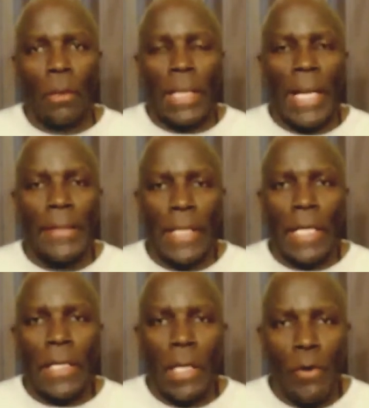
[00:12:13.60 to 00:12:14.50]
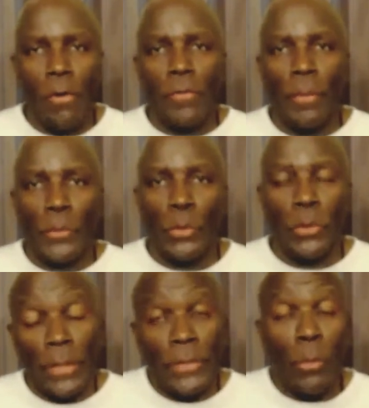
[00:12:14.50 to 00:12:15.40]
Can they learn from you?
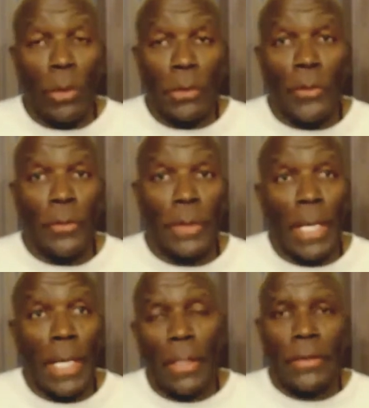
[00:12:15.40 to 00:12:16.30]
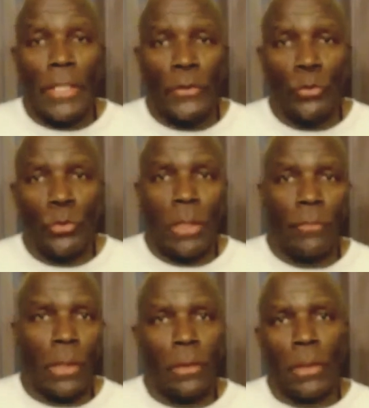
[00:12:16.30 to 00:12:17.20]
Yes, they will learn that. Yes, you
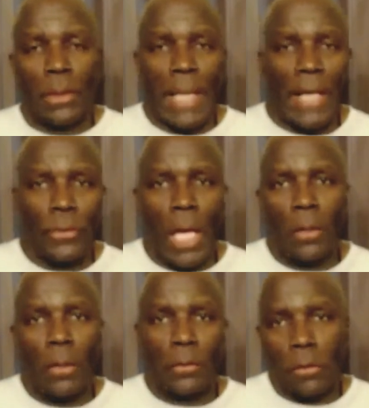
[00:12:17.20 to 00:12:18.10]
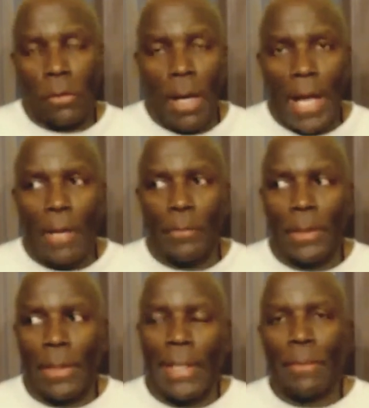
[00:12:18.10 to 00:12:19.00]
live a lifestyle of
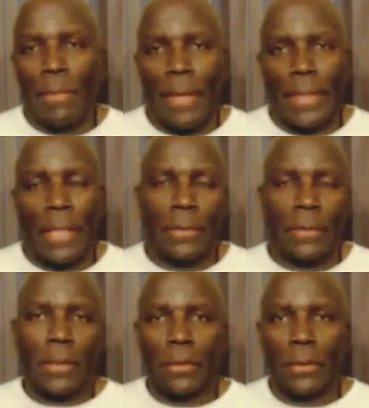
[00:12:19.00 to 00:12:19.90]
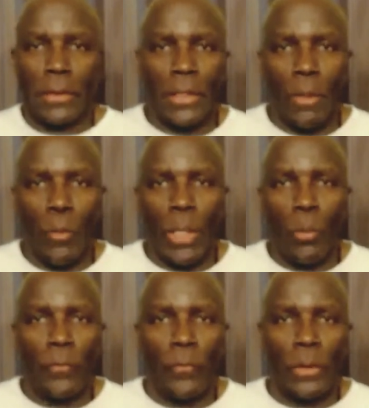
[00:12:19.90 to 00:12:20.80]
crime, and they might think they can get away
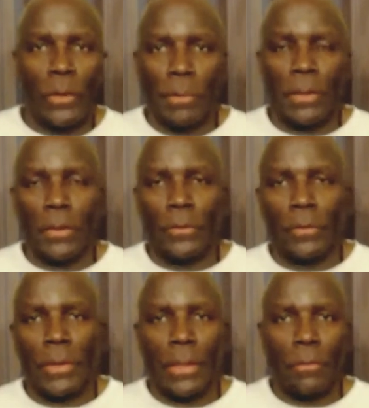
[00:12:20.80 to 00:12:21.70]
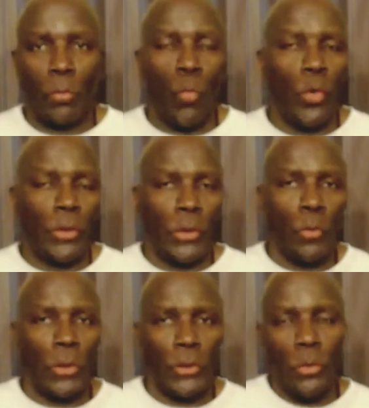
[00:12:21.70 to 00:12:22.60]
with it because they didn't want to
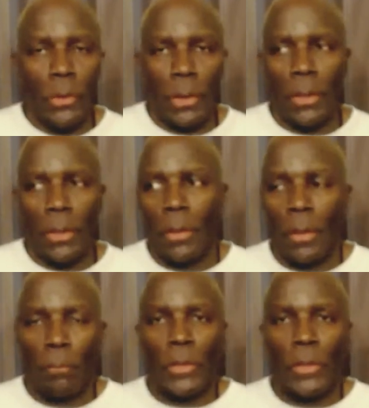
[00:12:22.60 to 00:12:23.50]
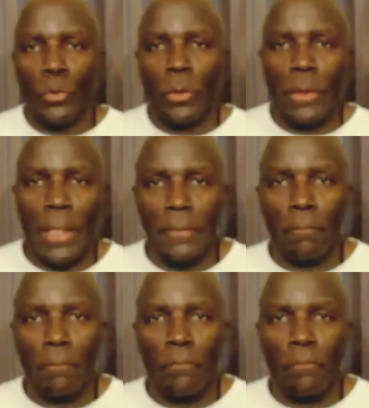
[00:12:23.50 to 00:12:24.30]
do what you did because you did.